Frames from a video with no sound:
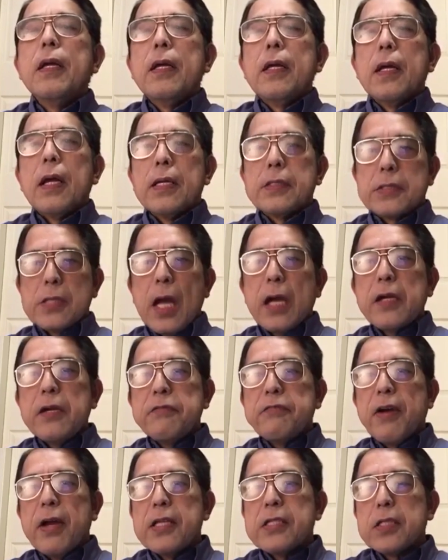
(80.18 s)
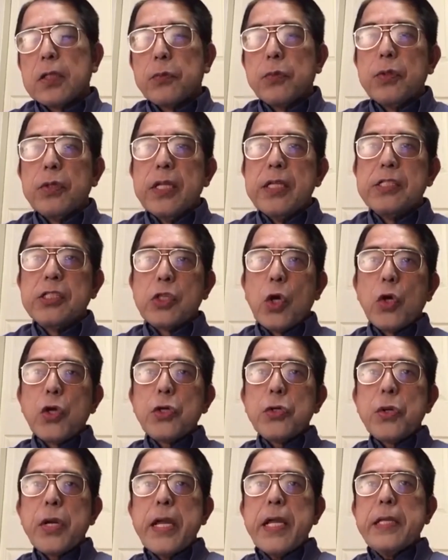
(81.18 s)
a sacrifice that would
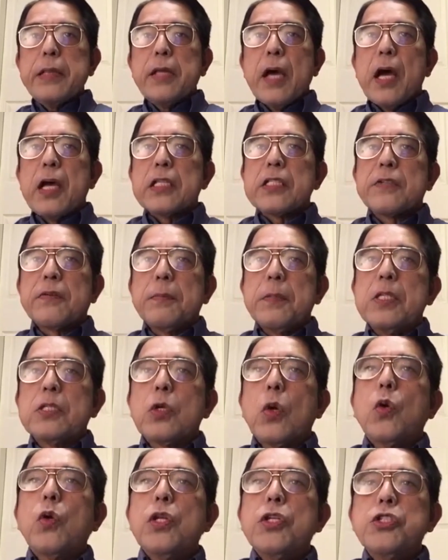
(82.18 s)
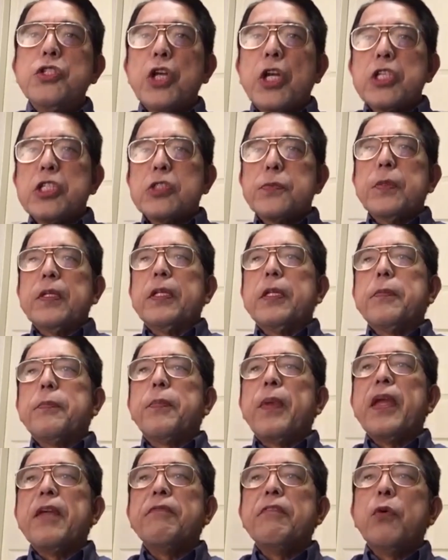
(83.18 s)
exonerate us from His holy judgment and
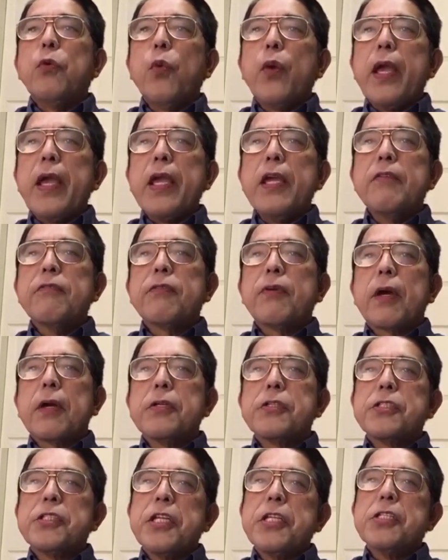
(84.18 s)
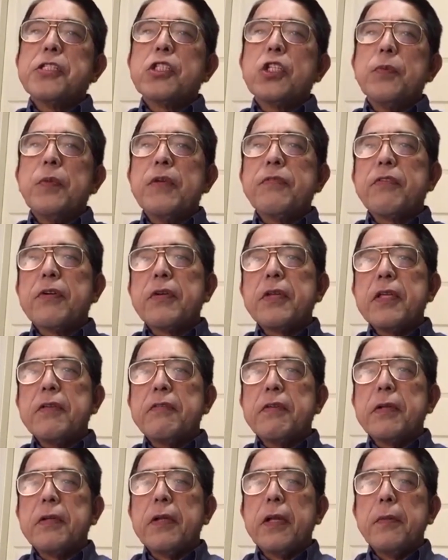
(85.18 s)
pave the way for our sins to be
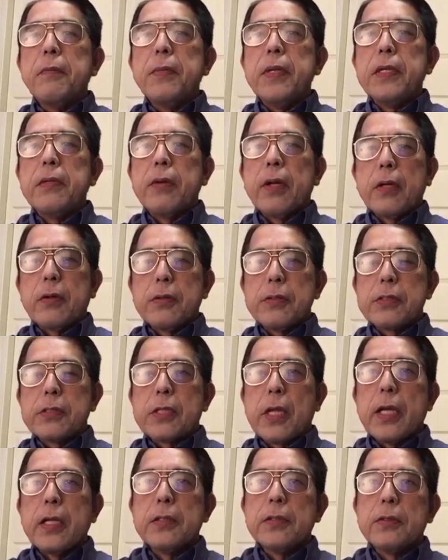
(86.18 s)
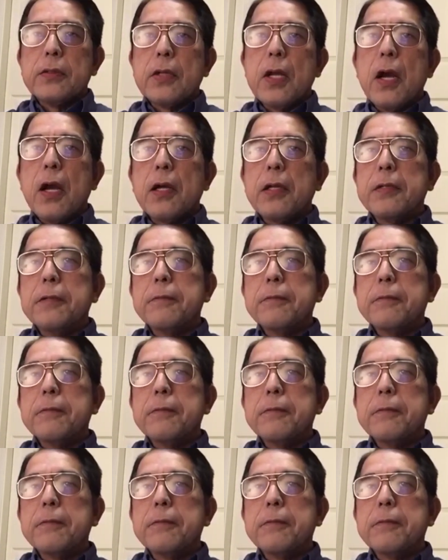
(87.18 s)
forgiven and be reconciled to God.